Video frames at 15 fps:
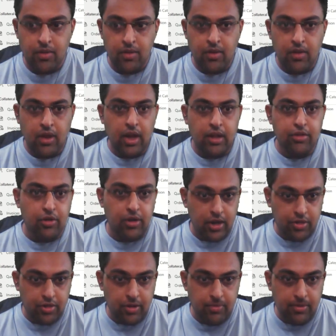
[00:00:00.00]
As you can
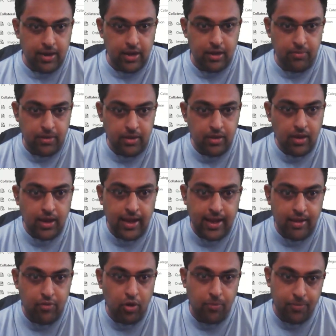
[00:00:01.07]
see behind me, I
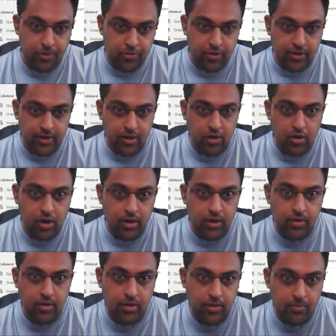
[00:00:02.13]
have an opportunity record
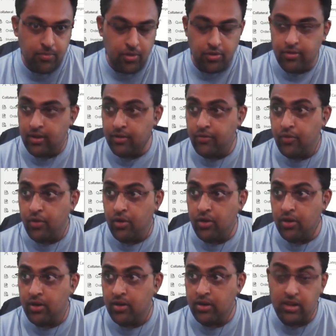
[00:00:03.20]
project
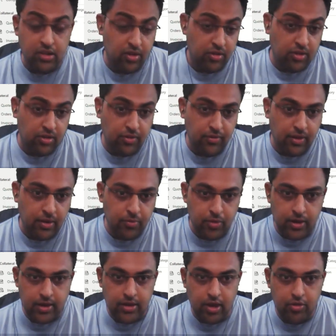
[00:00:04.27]
for D365
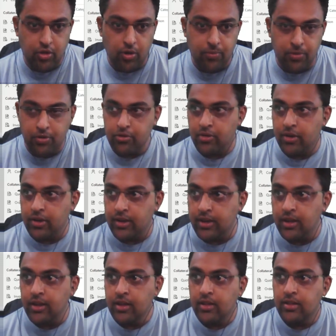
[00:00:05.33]
Upgrade. That's an
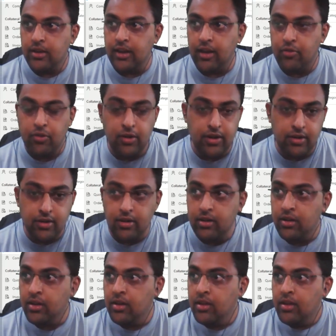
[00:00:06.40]
opportunity that I've created
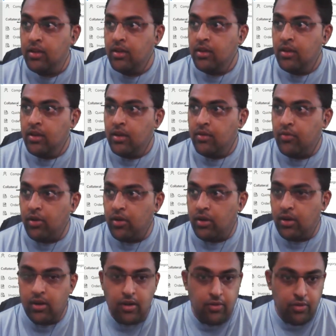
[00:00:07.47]

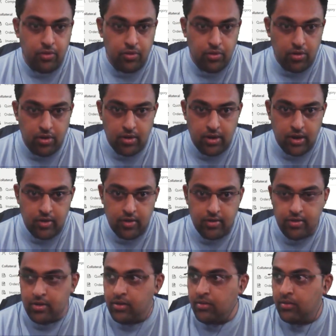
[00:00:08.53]
for our own
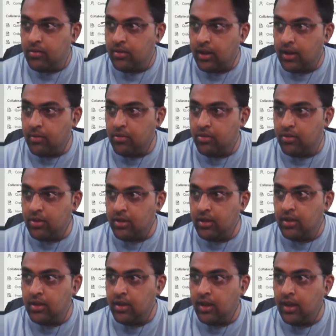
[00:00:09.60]
organization, Dynamicity.
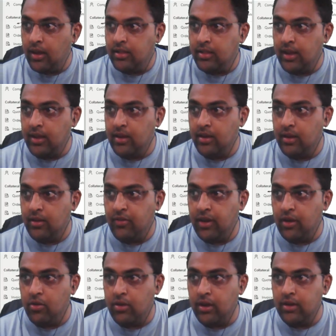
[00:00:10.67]
And then if I
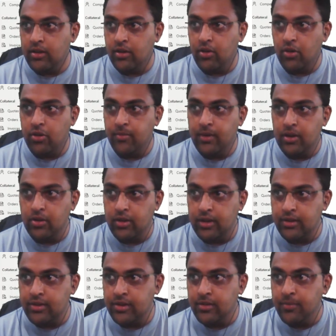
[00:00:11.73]
look at the document
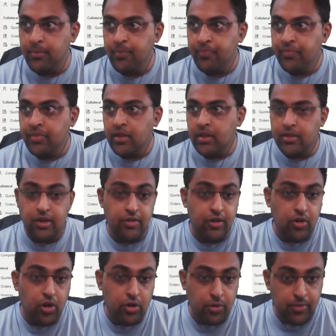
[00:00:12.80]
location, there's a
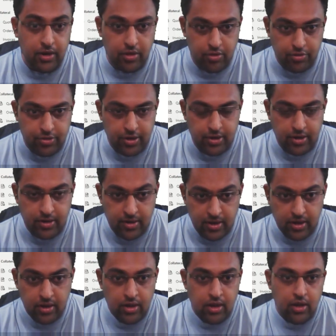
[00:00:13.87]
document associated grid.
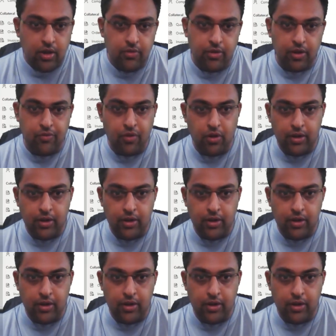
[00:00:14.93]
We are following